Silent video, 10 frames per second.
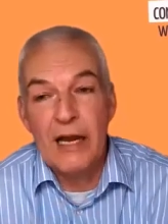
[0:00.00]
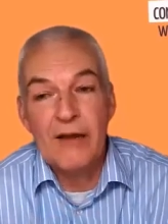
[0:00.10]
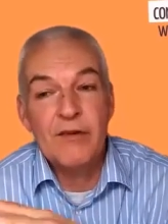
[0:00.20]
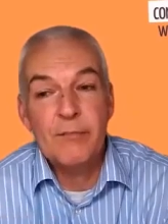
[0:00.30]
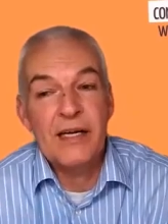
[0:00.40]

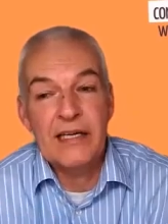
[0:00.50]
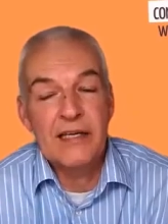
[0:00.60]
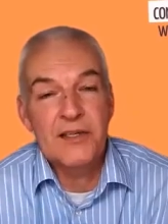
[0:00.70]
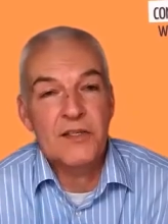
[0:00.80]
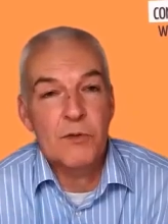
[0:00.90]
everybody
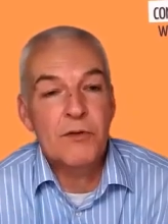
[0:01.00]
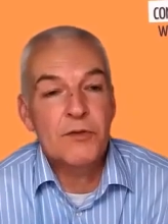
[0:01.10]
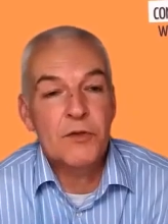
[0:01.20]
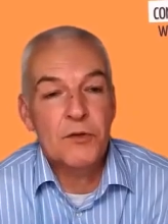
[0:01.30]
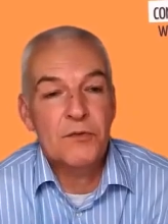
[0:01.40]
else around
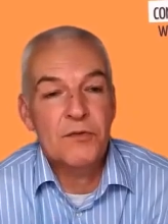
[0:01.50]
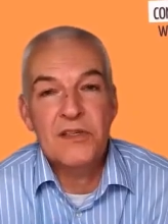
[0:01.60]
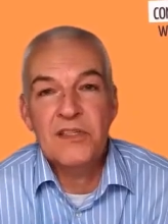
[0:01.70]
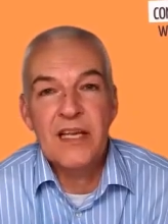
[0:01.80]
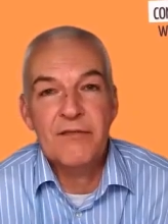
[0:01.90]
you to feel
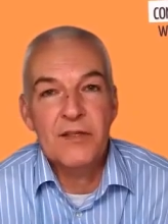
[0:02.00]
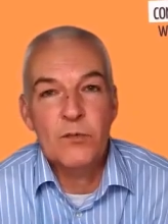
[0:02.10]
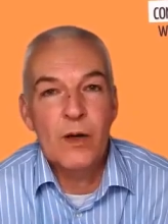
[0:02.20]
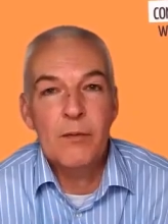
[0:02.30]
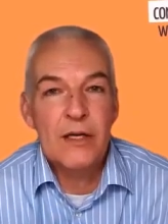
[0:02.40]
safe as
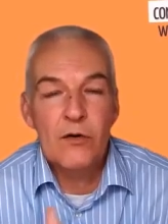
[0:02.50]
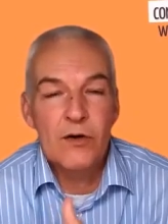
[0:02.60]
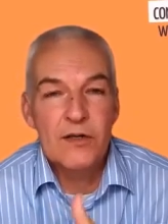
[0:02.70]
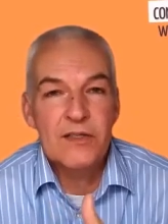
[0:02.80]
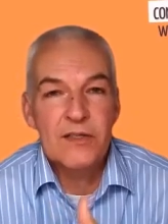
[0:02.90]
well,
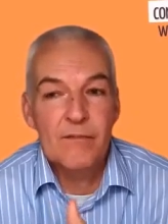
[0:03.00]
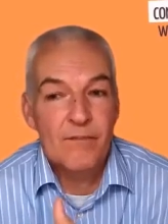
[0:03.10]
because